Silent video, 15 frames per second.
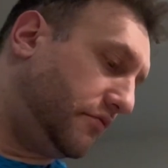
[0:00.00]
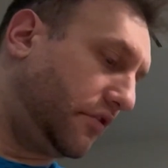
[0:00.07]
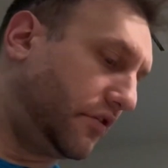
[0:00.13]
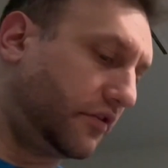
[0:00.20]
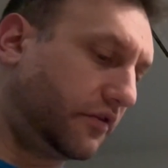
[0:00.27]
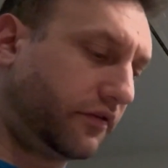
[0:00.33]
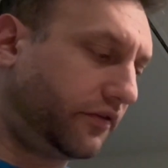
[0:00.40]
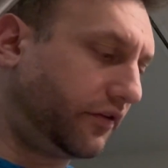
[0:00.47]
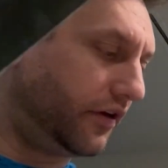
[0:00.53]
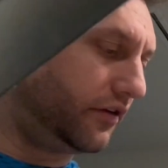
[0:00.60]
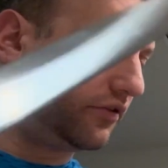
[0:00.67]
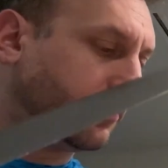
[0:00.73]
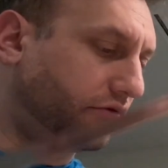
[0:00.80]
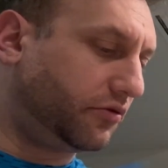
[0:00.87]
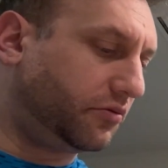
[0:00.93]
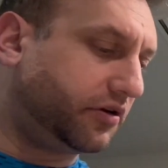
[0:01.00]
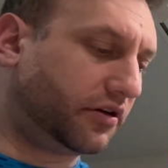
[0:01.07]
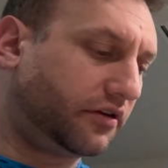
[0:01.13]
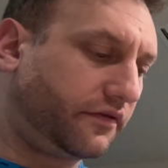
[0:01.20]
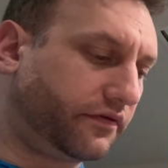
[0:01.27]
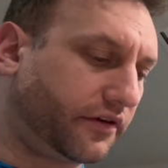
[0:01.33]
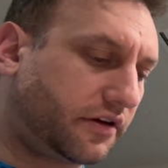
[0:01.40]
Could slice through me in
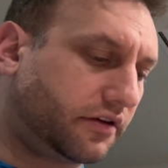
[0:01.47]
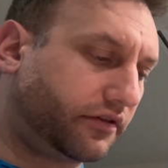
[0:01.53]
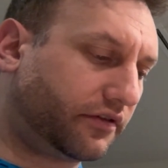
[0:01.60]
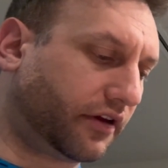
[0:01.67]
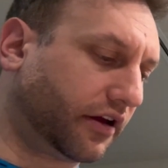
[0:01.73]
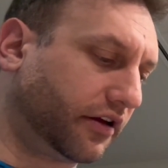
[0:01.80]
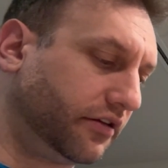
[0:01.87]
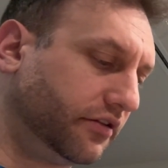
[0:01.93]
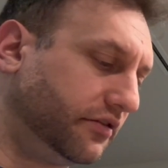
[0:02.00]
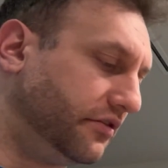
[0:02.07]
a freaking second.